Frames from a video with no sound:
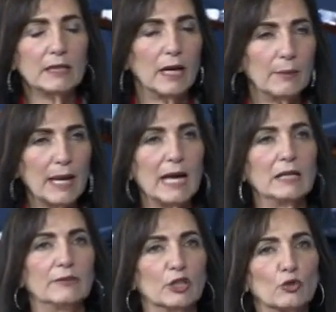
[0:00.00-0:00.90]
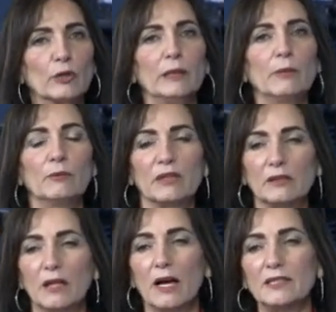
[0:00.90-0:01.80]
me come out of agreement
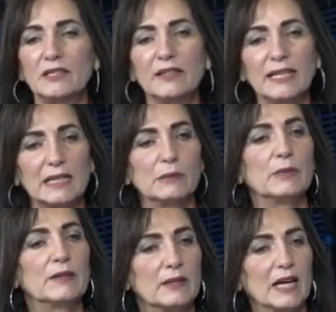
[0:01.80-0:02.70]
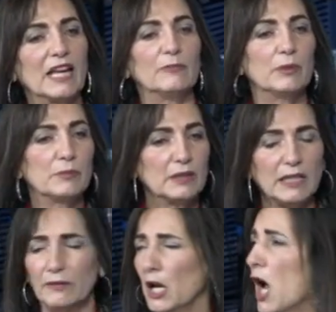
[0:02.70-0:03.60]
with the lies of the enemy that I have been
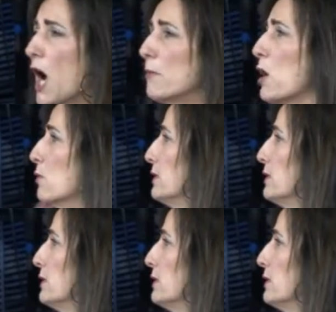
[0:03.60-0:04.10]
believing. I'm